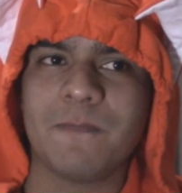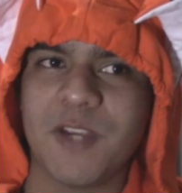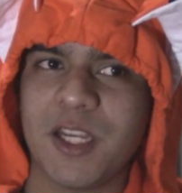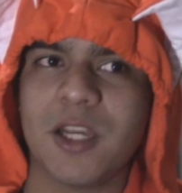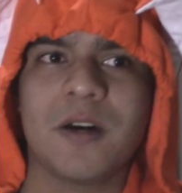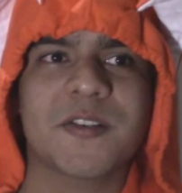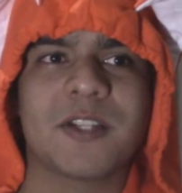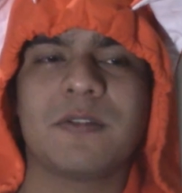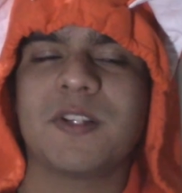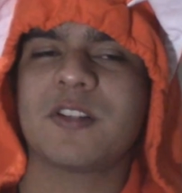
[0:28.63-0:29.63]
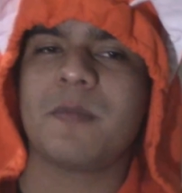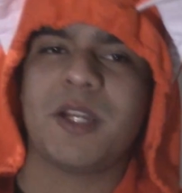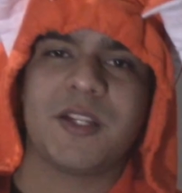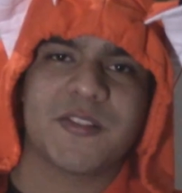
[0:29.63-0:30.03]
videos and doing so many